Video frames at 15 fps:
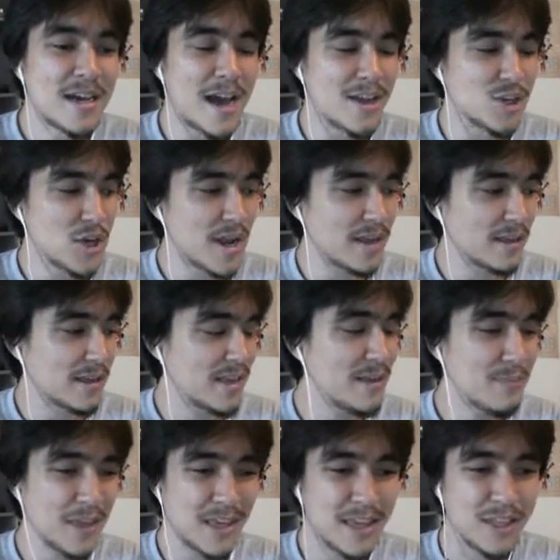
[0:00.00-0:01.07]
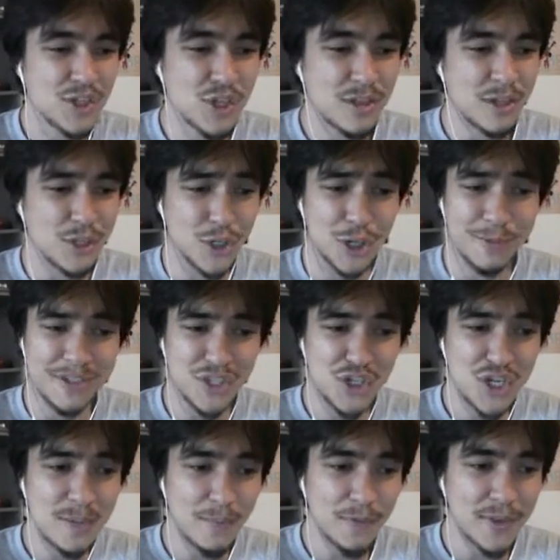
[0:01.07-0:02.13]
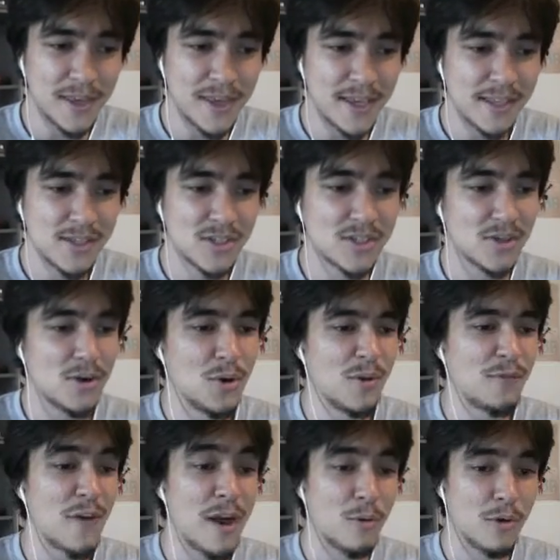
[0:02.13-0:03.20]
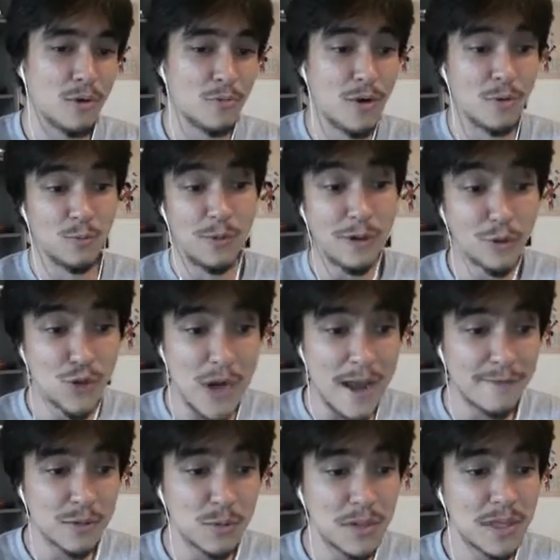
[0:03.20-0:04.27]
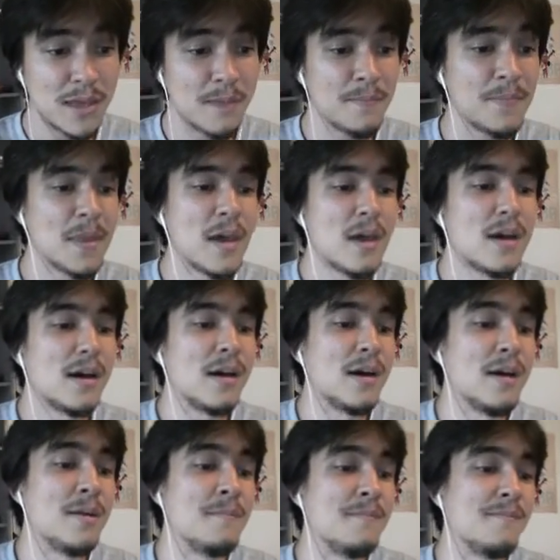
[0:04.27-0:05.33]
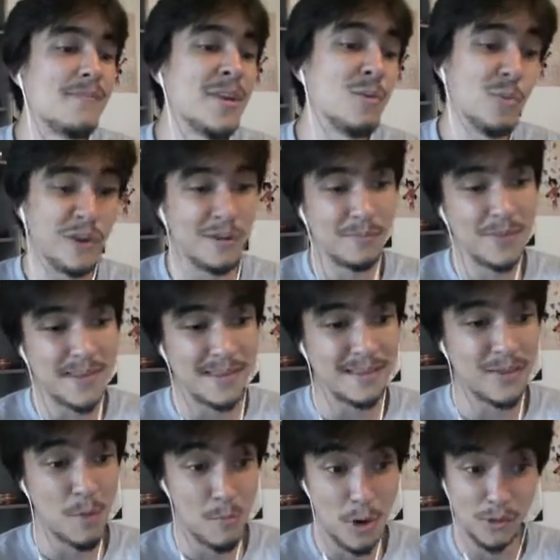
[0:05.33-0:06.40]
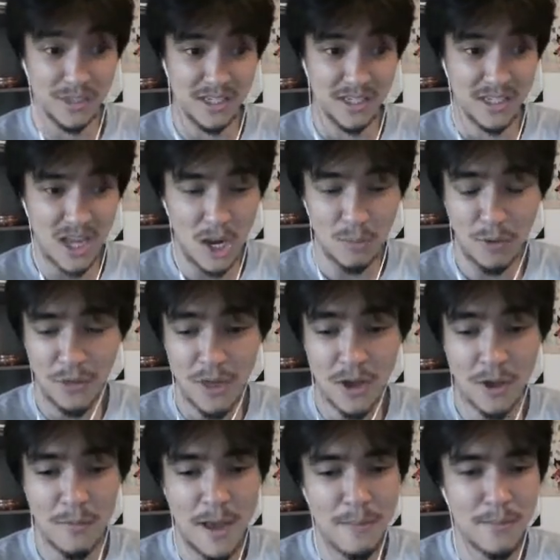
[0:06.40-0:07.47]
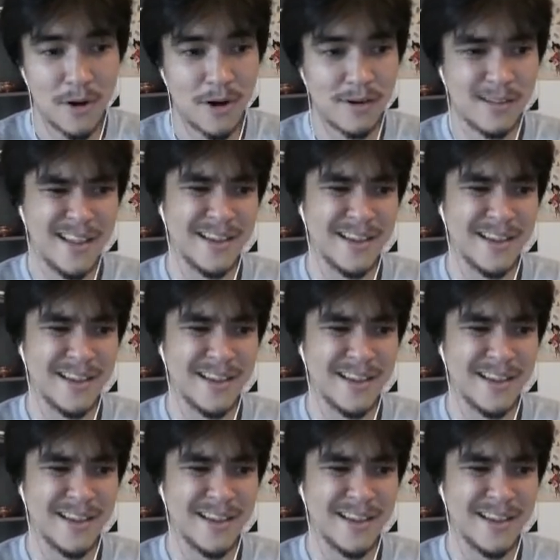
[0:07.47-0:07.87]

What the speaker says: I try to keep the tournaments cheap for the kids, so if I were to run real drafts with them, it wouldn't be the most sustainable thing on my part.